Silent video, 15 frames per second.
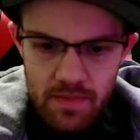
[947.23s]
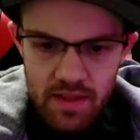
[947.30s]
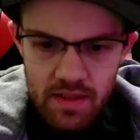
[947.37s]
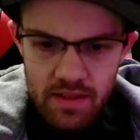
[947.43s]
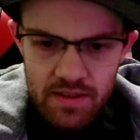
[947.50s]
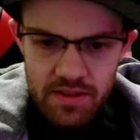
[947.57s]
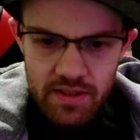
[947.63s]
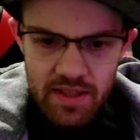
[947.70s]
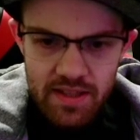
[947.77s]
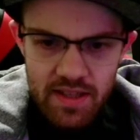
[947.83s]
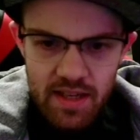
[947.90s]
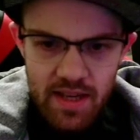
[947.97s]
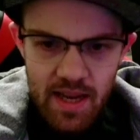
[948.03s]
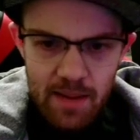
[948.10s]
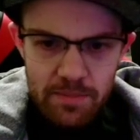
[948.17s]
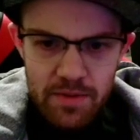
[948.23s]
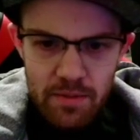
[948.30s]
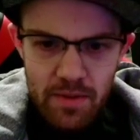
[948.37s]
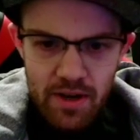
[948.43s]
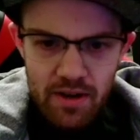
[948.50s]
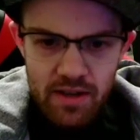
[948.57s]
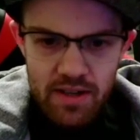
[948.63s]
So let's get Captain
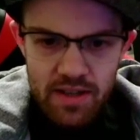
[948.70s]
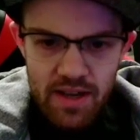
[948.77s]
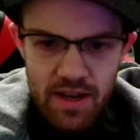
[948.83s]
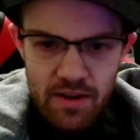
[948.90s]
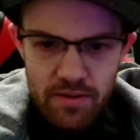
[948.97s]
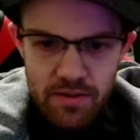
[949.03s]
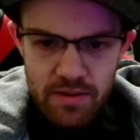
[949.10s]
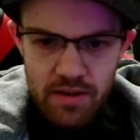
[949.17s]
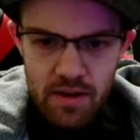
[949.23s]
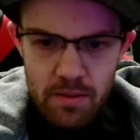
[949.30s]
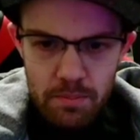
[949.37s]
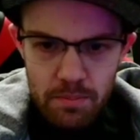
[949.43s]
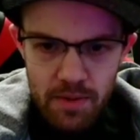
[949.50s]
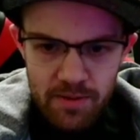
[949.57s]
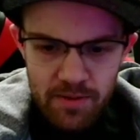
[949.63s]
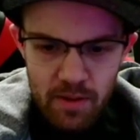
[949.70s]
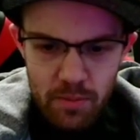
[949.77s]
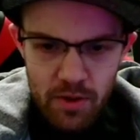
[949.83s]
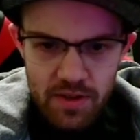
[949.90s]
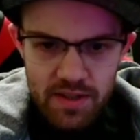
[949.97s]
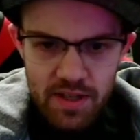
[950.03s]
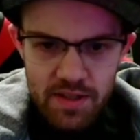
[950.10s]
America down, buff up
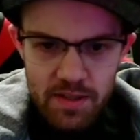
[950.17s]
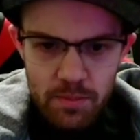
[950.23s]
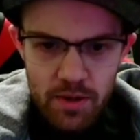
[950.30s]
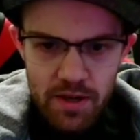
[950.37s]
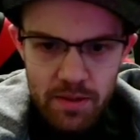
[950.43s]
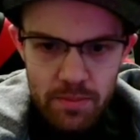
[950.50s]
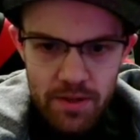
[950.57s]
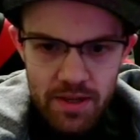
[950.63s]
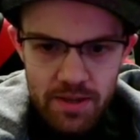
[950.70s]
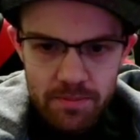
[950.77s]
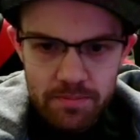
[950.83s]
our Sunspot a bit.